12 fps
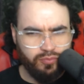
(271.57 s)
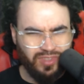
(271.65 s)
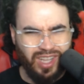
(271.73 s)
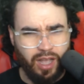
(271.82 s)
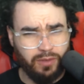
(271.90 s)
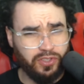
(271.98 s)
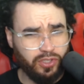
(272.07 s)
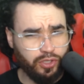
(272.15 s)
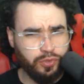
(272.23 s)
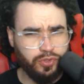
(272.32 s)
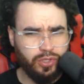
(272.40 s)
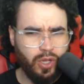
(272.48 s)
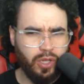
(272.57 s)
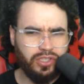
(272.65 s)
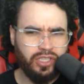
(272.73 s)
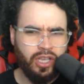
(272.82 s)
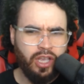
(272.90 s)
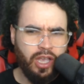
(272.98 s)
of search results,
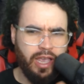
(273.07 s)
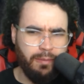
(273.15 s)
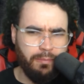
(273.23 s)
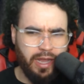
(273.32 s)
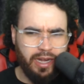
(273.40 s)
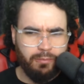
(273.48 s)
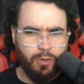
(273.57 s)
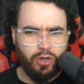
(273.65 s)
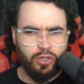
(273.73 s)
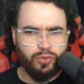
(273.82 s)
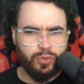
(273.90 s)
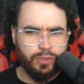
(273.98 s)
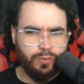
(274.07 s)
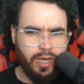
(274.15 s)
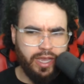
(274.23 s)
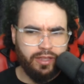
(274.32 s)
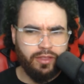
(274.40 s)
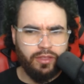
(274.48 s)
embedding models re-rank